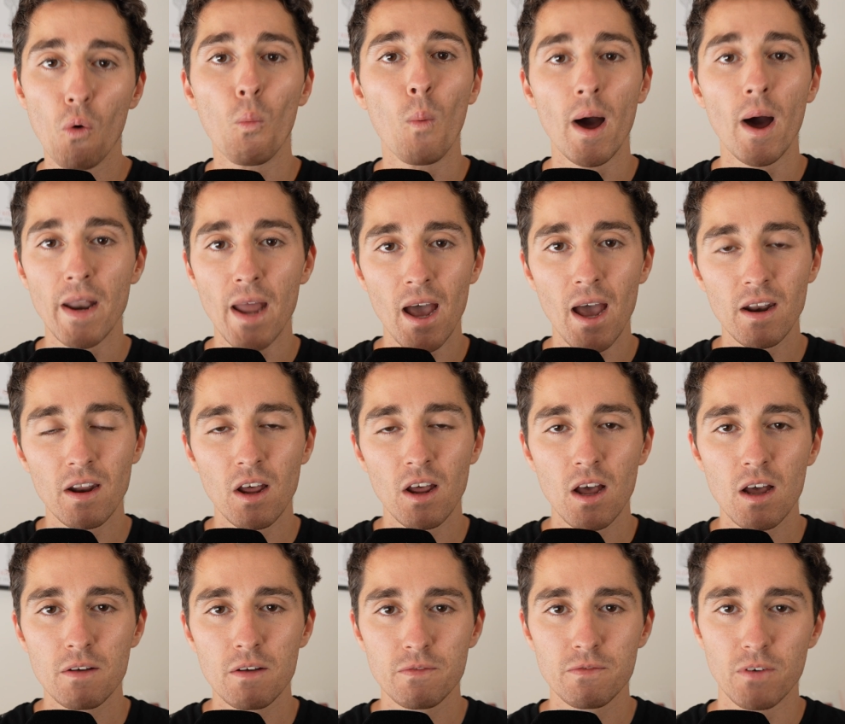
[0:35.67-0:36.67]
won at
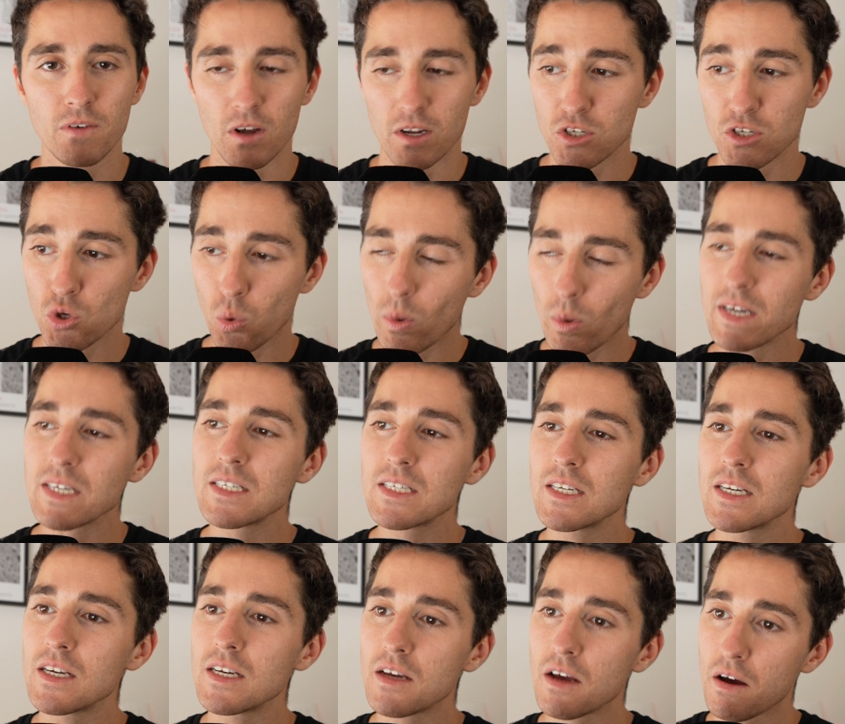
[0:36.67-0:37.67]
for
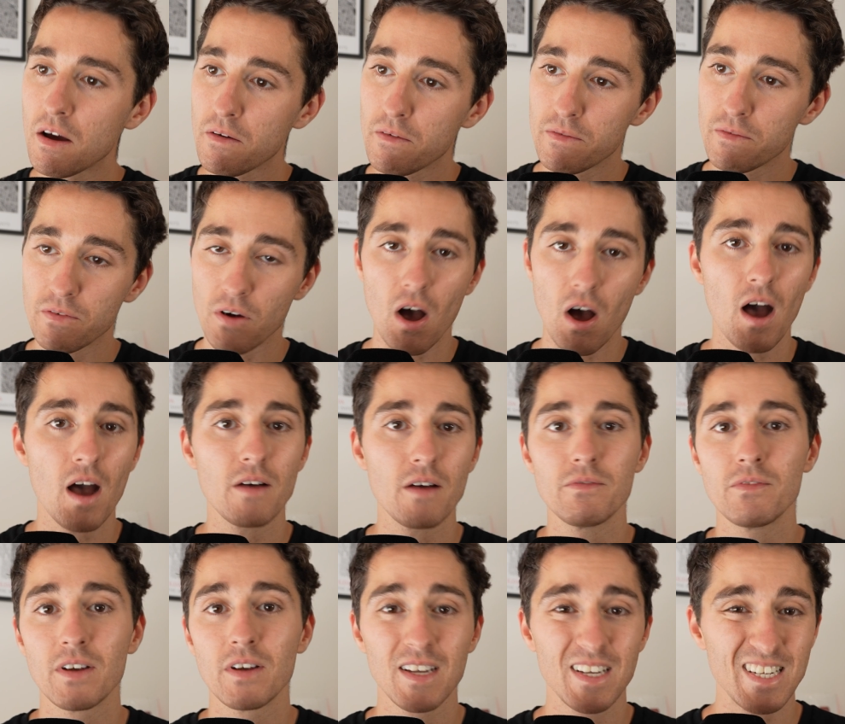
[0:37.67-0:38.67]
25
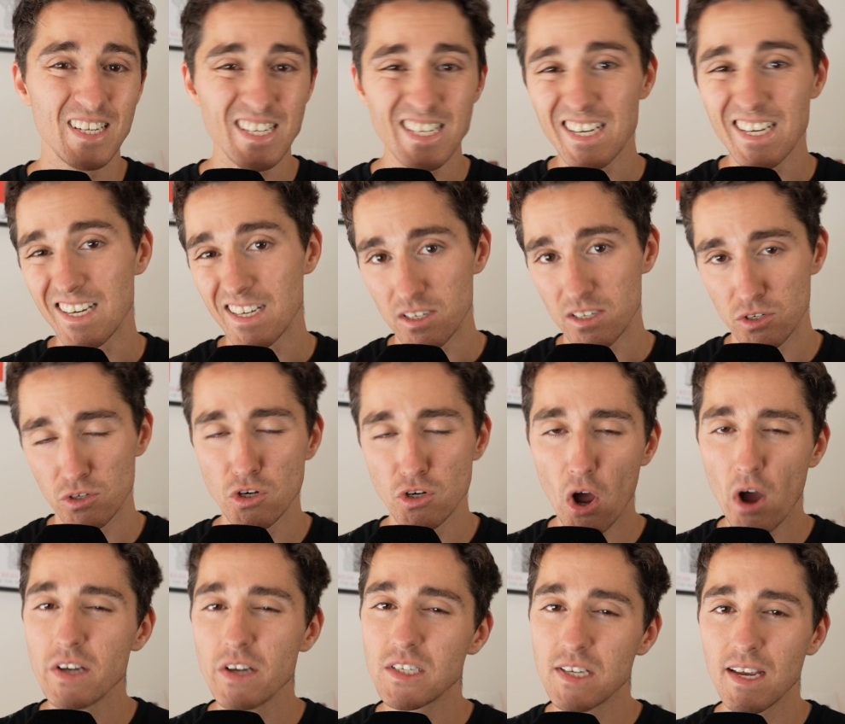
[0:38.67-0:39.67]
years.
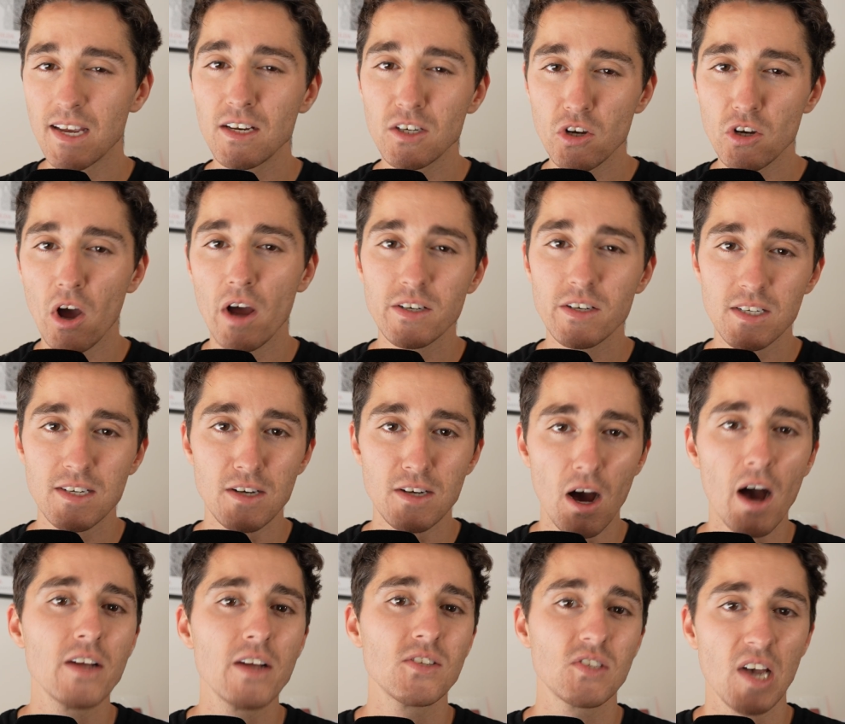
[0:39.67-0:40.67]

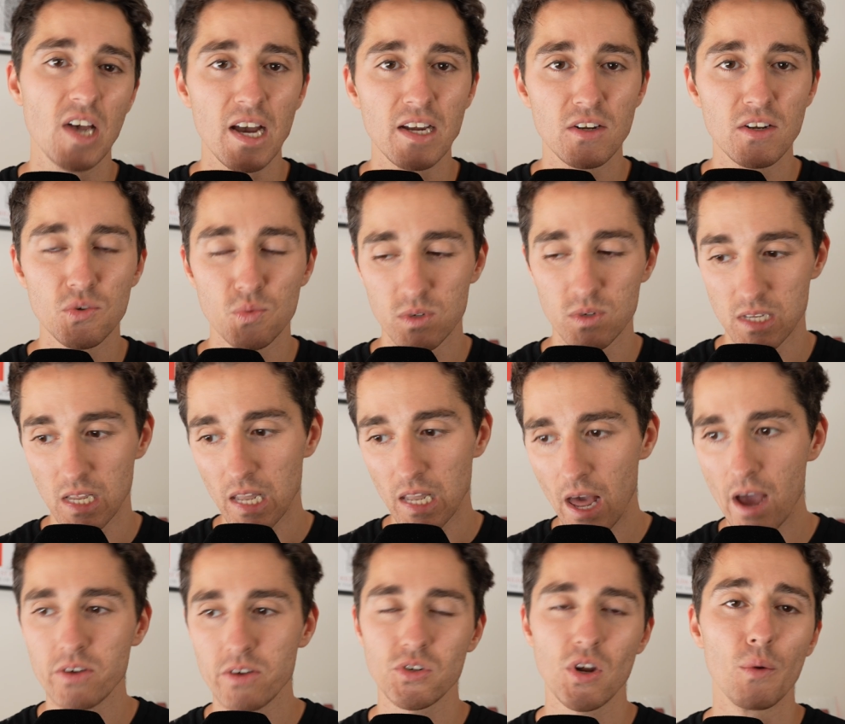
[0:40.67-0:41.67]
1999, Saints, was the
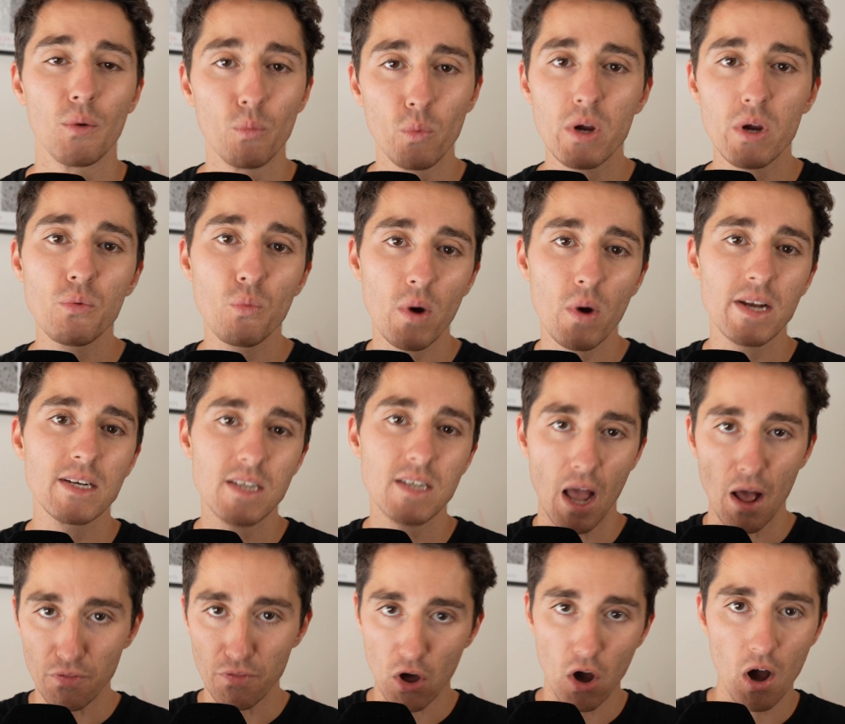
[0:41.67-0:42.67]
last time we went
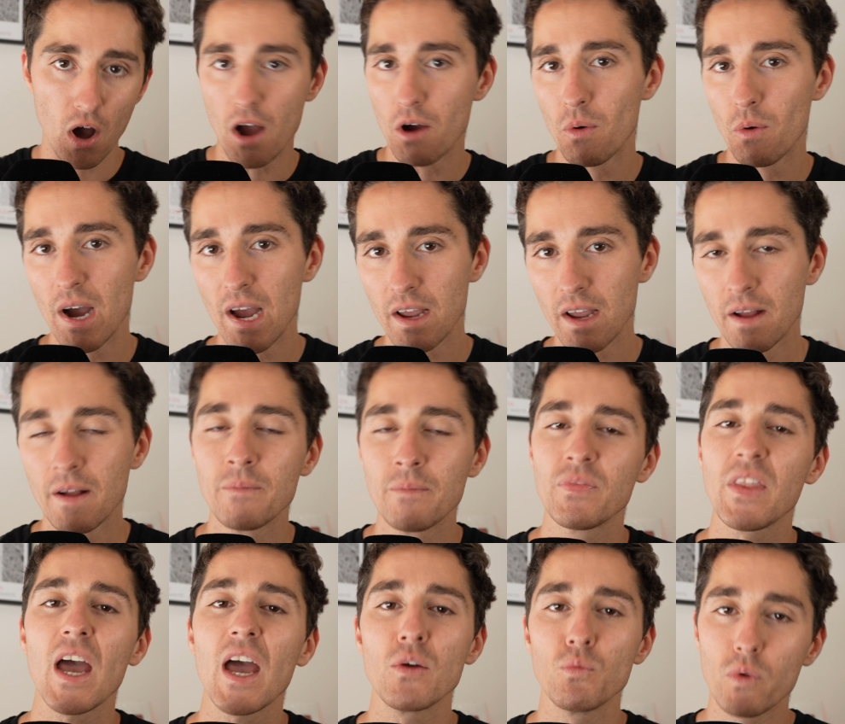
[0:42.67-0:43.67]
down the highway
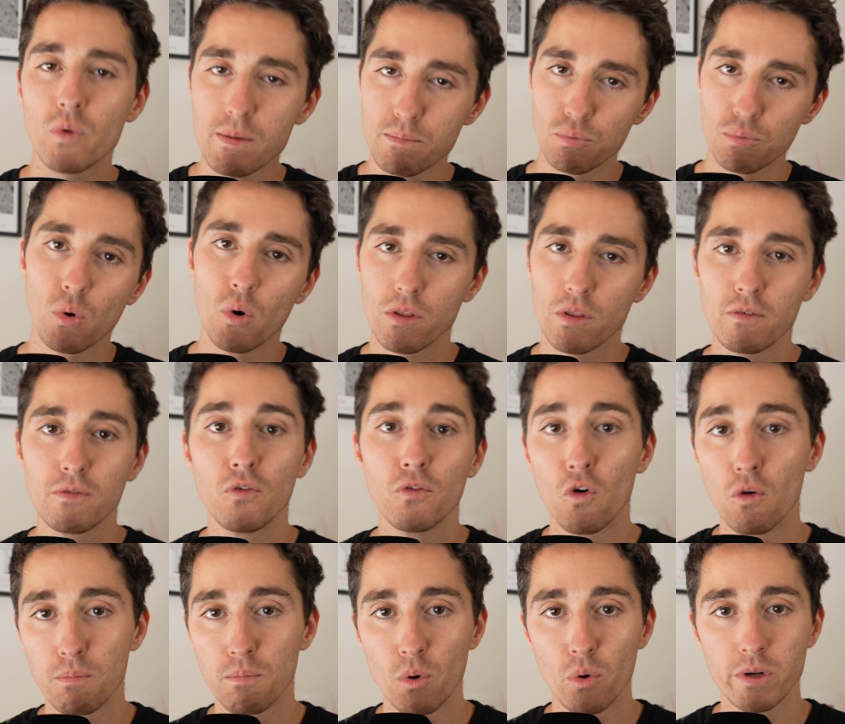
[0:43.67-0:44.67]
and we brought the
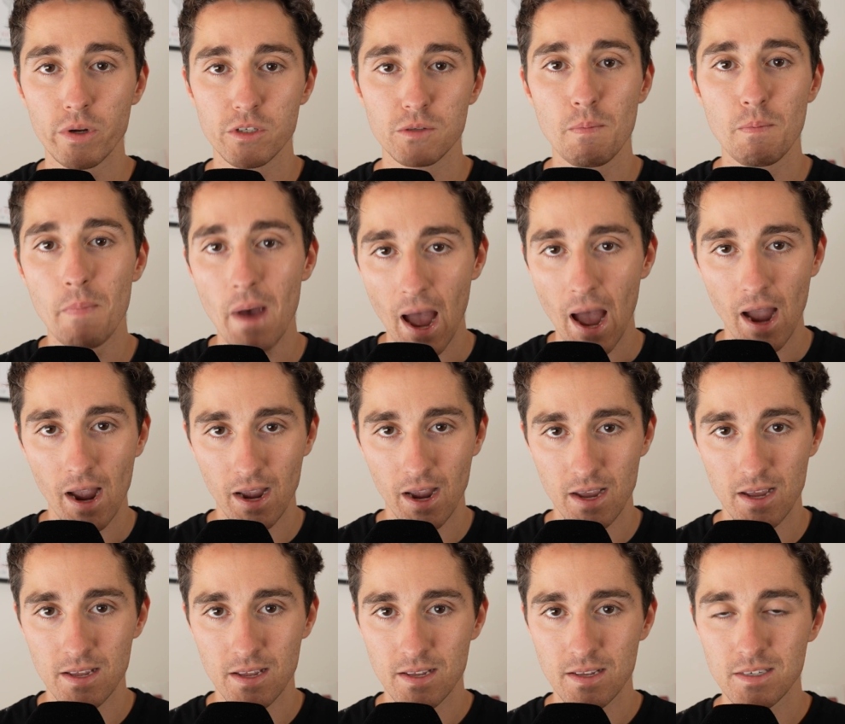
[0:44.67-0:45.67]
4 points back
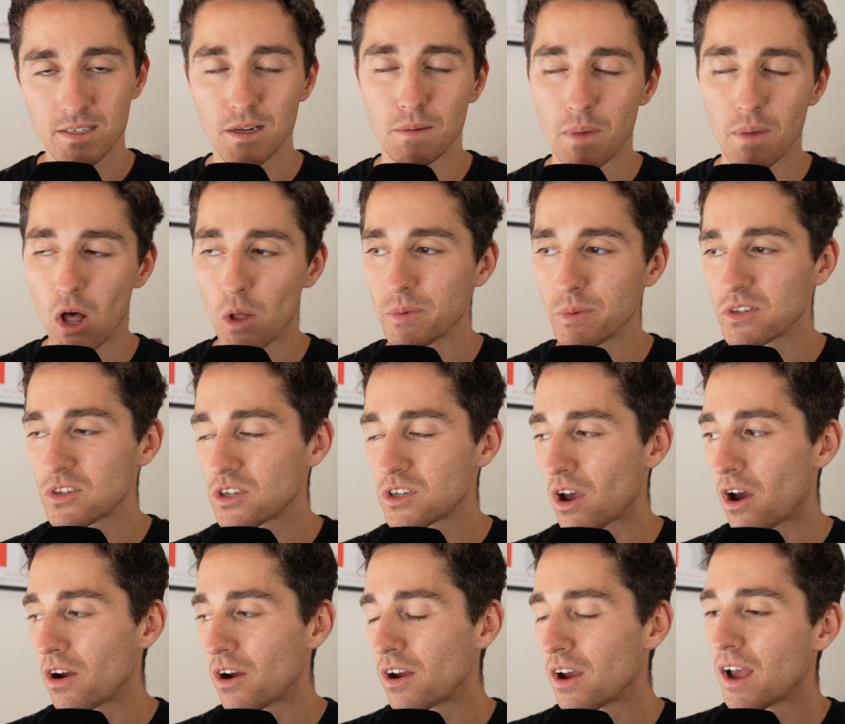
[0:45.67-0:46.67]
to Melbourne.
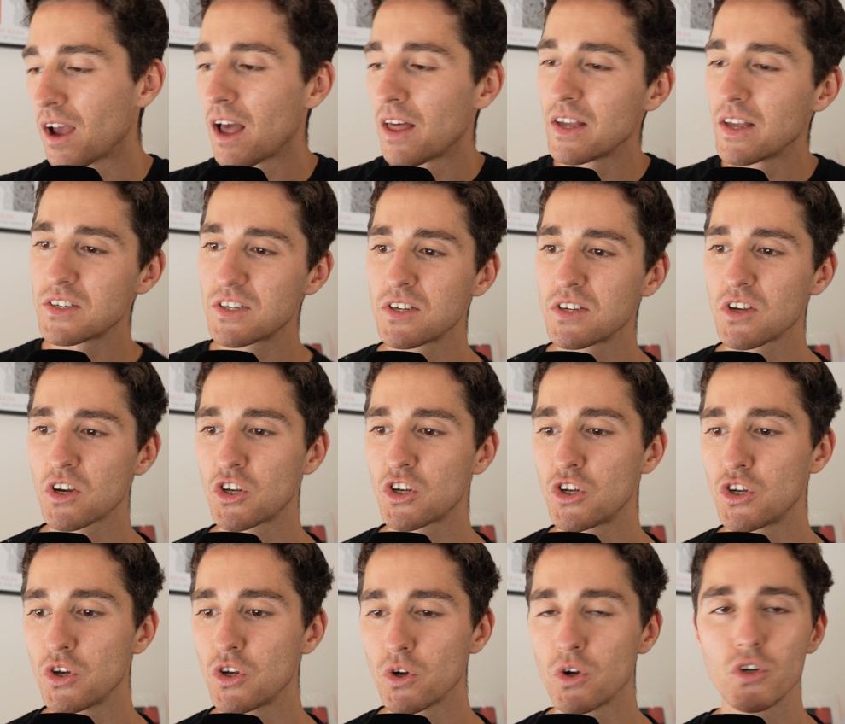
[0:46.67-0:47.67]
So this is a
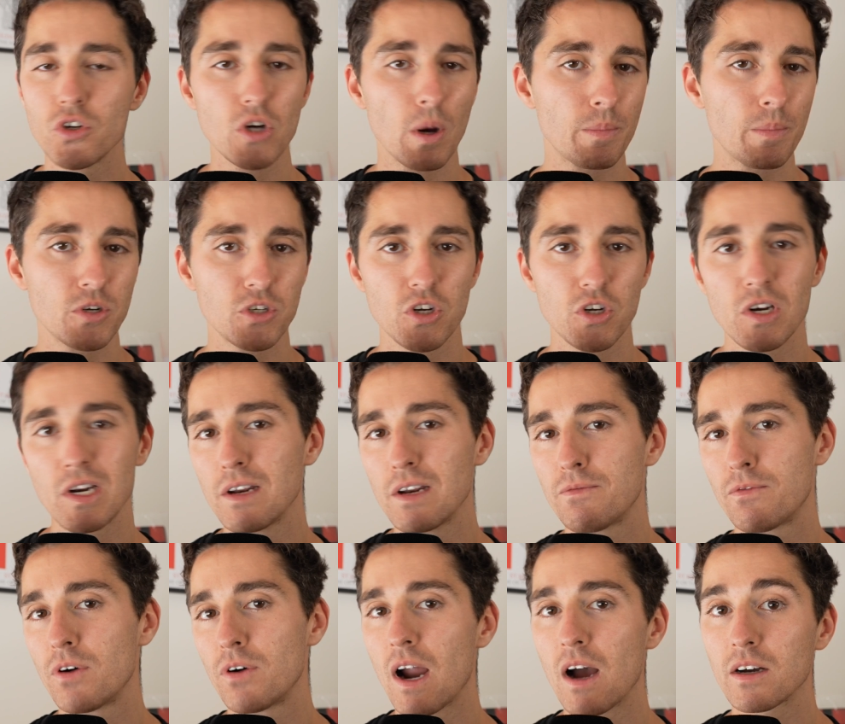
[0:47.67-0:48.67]
huge opportunity
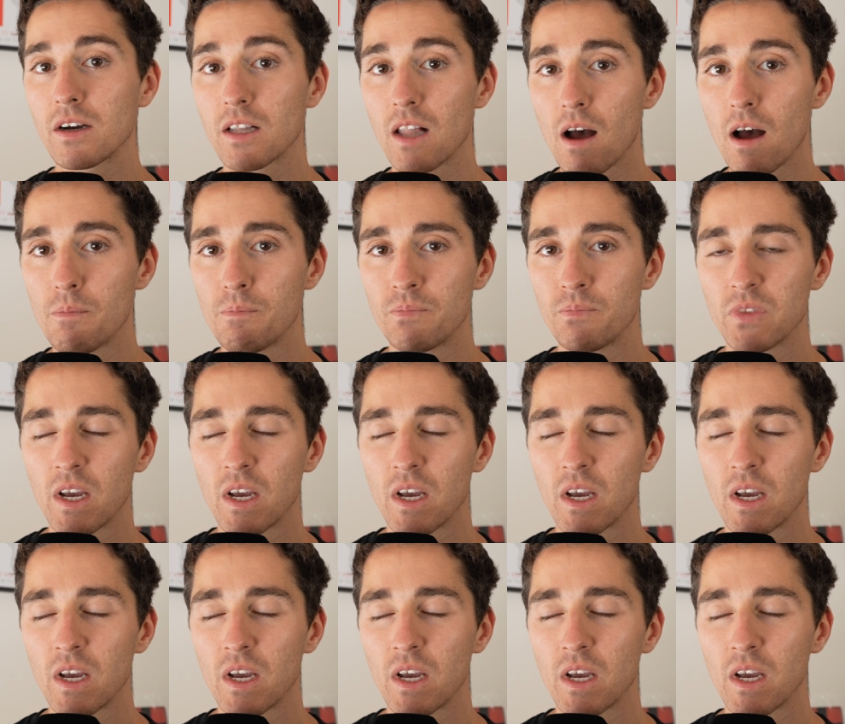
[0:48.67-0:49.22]
for our club.